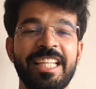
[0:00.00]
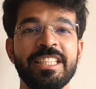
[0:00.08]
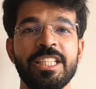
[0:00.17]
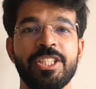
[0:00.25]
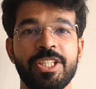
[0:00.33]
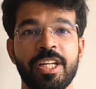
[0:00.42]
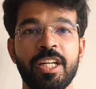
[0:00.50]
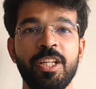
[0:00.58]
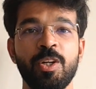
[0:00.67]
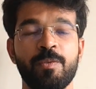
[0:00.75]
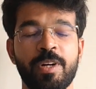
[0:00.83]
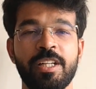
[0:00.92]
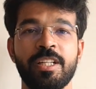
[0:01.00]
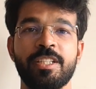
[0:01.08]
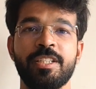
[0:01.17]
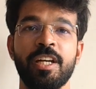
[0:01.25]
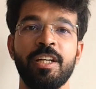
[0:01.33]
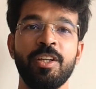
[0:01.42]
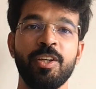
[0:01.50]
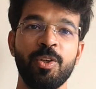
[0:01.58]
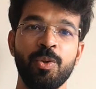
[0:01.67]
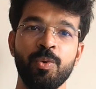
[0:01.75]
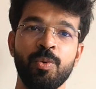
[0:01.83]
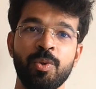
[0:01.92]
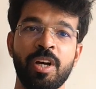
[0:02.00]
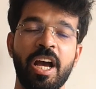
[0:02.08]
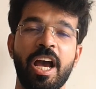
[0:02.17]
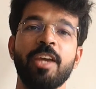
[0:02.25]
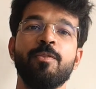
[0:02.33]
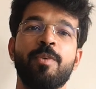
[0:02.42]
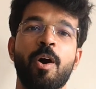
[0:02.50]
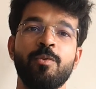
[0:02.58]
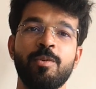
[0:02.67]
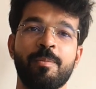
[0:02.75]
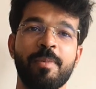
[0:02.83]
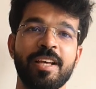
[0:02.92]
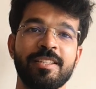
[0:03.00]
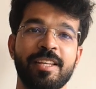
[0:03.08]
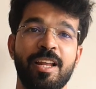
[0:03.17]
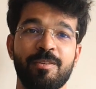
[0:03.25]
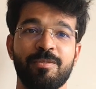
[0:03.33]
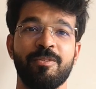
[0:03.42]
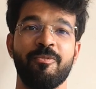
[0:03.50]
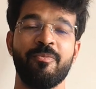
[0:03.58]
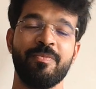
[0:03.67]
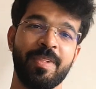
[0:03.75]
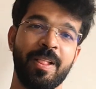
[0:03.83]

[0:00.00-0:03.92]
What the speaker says: In the journey of understanding you, I found myself.